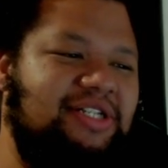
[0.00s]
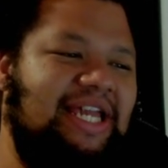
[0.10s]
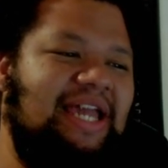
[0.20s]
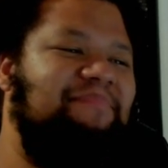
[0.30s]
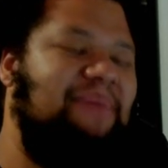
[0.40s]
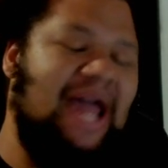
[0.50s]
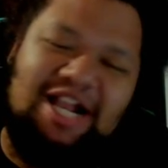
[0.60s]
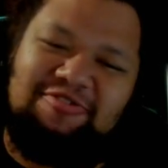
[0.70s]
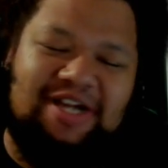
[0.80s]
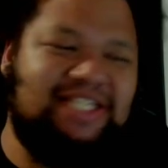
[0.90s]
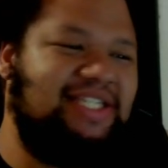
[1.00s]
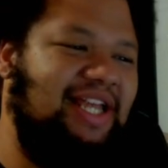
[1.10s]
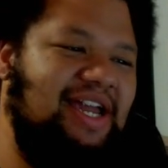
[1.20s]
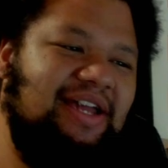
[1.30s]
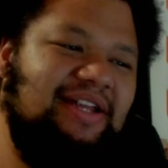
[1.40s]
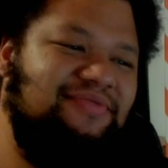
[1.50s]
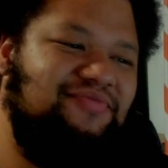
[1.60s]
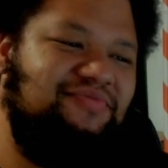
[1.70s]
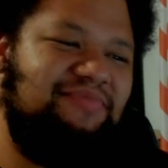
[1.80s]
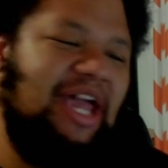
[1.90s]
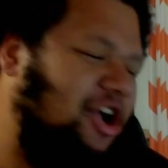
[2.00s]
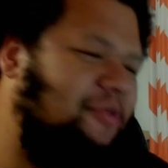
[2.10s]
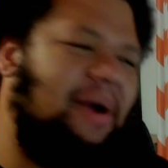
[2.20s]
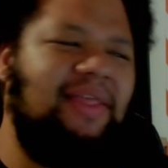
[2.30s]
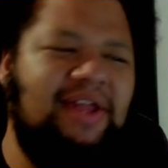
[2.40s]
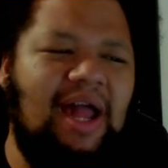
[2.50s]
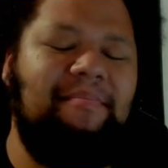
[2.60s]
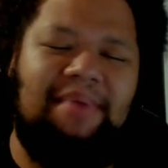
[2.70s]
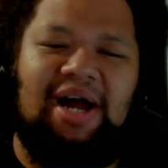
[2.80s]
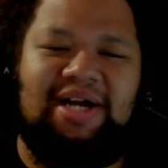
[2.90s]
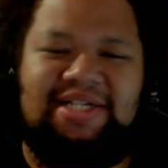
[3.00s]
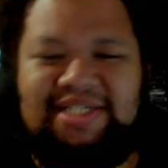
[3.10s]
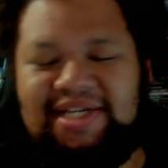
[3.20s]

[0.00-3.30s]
to Impact Wrestling. They go by the Young Bucks.